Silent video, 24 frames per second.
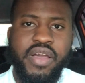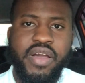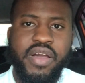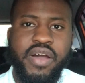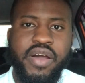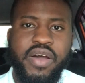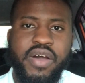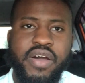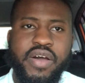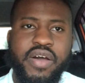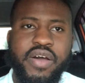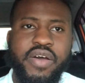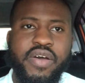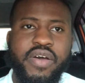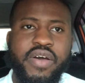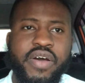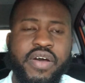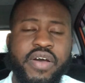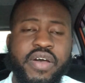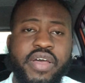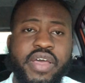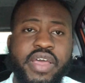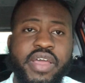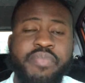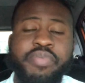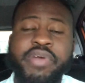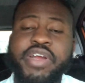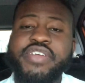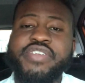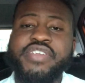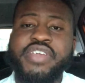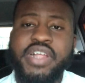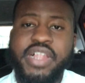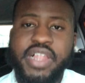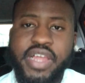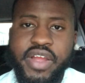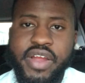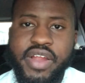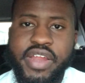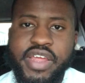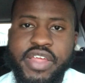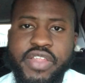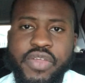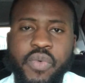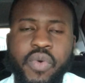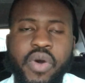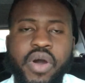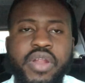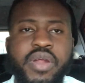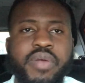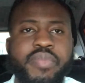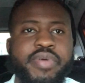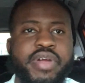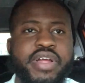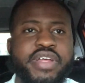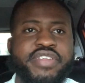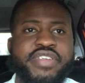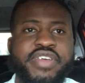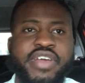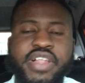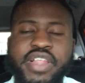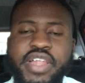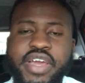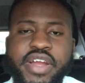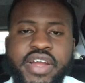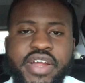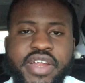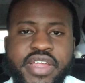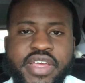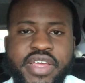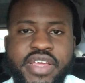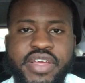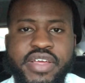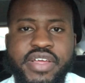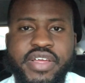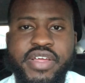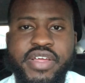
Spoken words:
It brings clarity. The water brings clarity.